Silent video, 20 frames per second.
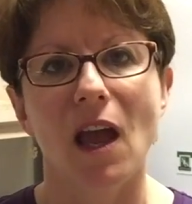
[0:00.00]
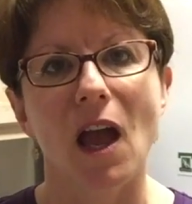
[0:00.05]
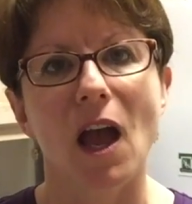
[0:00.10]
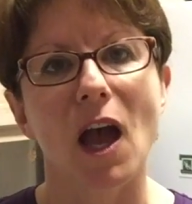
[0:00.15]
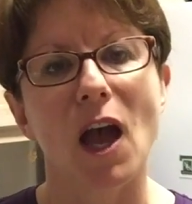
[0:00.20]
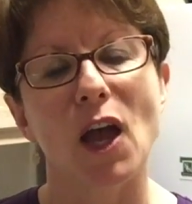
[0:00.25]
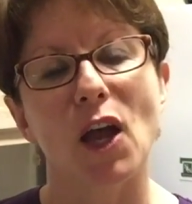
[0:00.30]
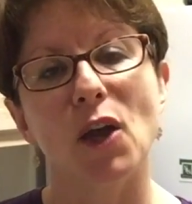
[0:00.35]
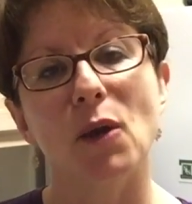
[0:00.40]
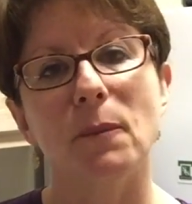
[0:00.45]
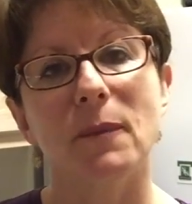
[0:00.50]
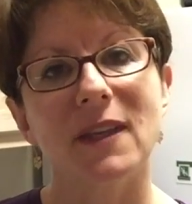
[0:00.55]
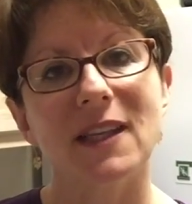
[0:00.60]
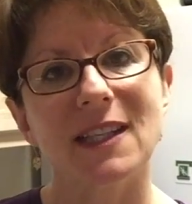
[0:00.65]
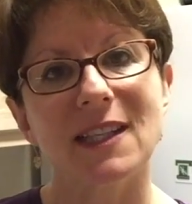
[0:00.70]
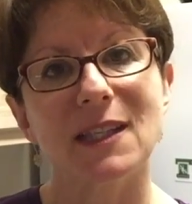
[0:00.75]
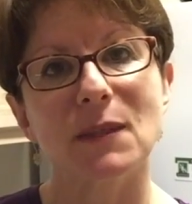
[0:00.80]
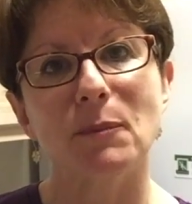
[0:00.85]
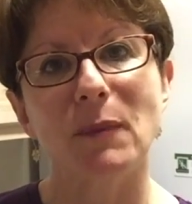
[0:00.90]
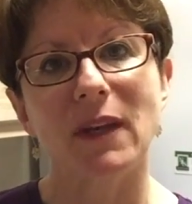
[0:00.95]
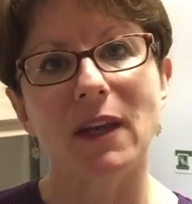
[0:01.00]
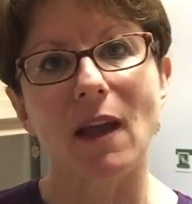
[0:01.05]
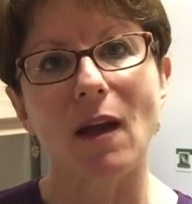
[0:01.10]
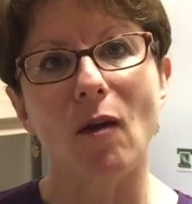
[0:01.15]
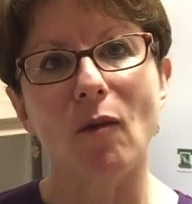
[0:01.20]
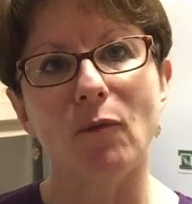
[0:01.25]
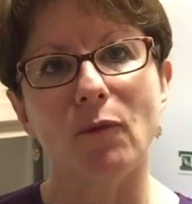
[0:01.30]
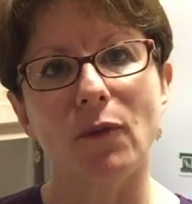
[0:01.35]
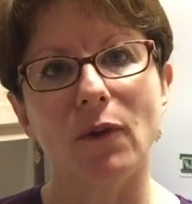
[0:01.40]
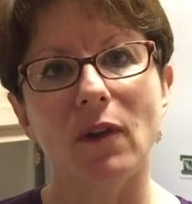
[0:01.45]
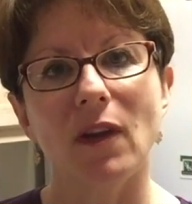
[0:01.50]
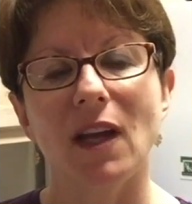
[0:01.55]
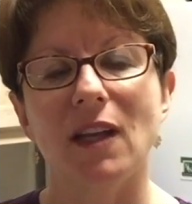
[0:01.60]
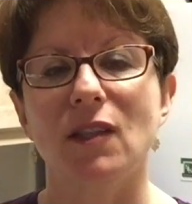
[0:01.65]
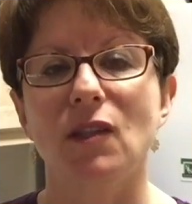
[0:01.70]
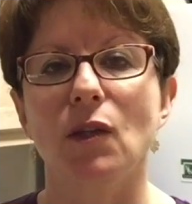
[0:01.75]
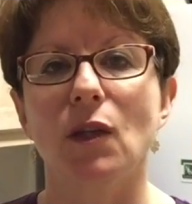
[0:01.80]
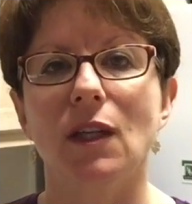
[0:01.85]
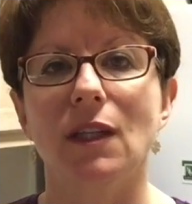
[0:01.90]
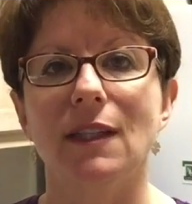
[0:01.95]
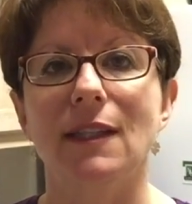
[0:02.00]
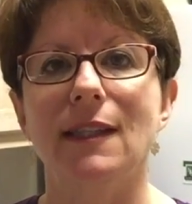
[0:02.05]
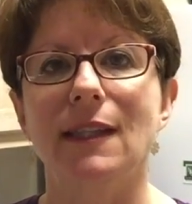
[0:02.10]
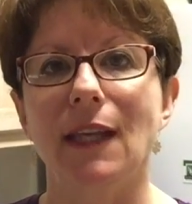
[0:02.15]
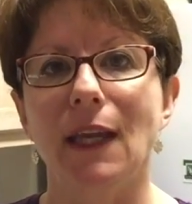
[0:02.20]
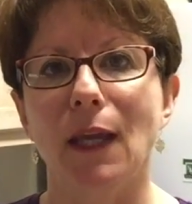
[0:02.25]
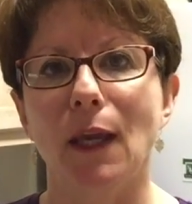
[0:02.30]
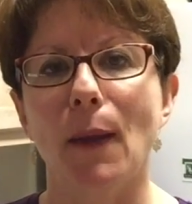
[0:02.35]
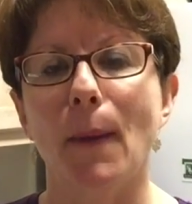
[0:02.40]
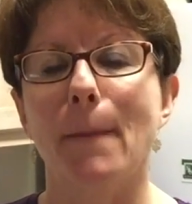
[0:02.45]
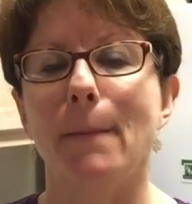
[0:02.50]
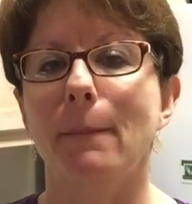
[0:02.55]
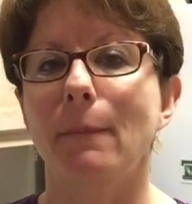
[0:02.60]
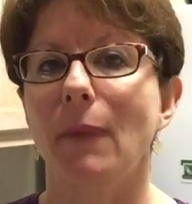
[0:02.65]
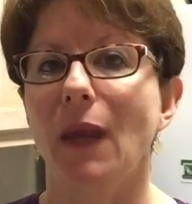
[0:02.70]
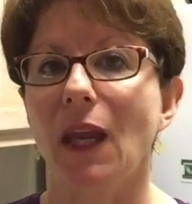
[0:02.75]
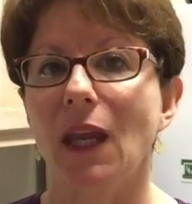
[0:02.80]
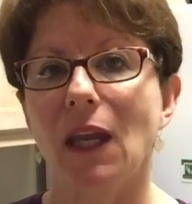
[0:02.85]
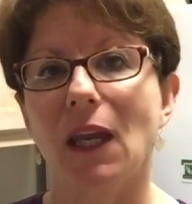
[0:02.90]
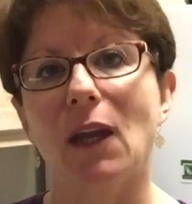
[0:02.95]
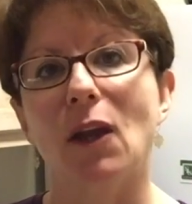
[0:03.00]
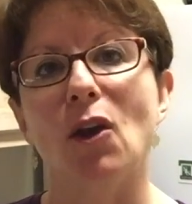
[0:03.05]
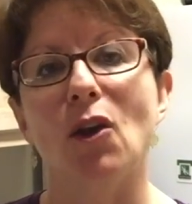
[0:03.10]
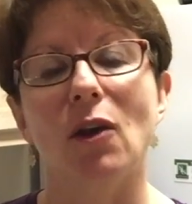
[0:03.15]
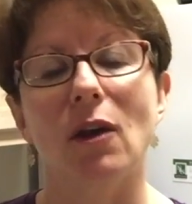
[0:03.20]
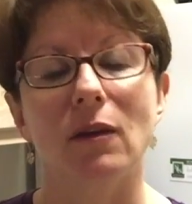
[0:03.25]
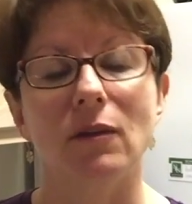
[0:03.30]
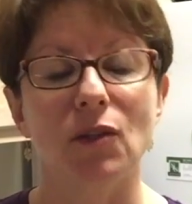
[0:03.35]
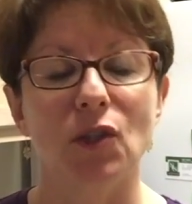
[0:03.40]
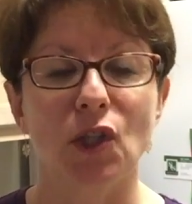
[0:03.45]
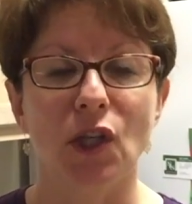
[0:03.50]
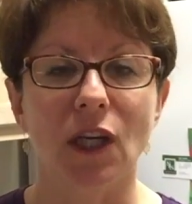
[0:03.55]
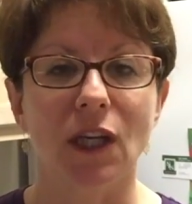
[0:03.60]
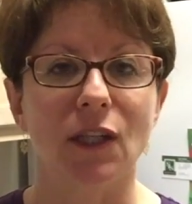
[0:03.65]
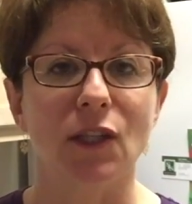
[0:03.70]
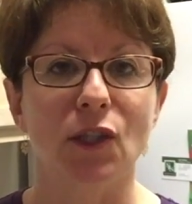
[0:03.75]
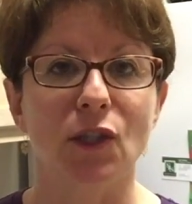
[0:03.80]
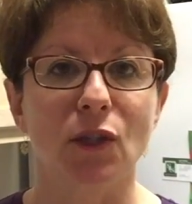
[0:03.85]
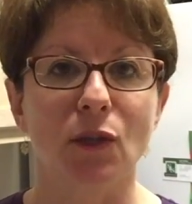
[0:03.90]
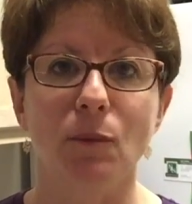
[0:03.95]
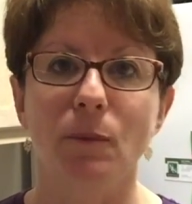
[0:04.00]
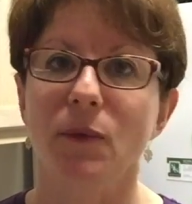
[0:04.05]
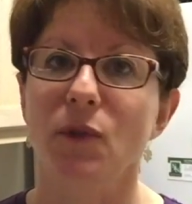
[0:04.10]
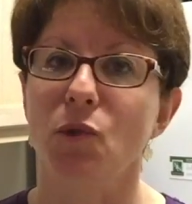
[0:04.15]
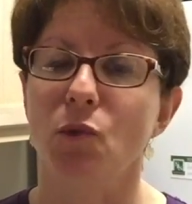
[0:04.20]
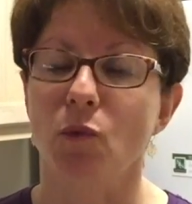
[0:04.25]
I hope this has been helpful. As you can see, making chicken soup is